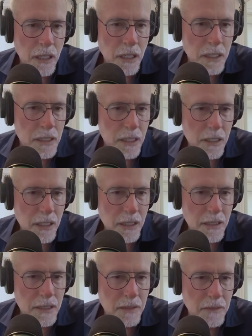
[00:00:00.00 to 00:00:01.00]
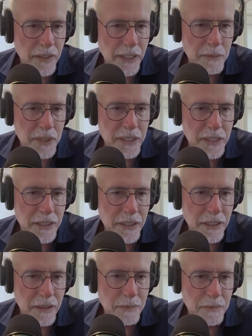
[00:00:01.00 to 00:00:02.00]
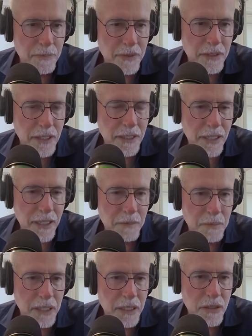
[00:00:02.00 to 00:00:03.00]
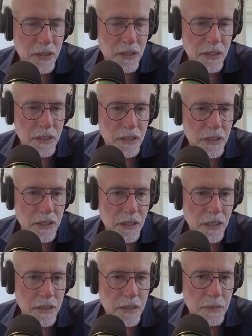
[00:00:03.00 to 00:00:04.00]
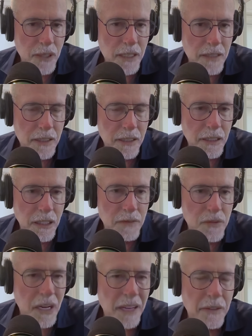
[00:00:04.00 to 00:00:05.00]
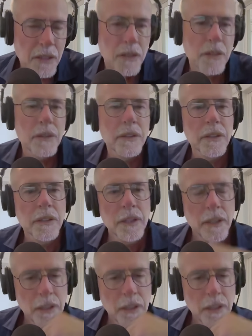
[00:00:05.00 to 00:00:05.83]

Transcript: TikTok doesn't invite me to their TikTok beach, surprisingly enough. So I haven't heard.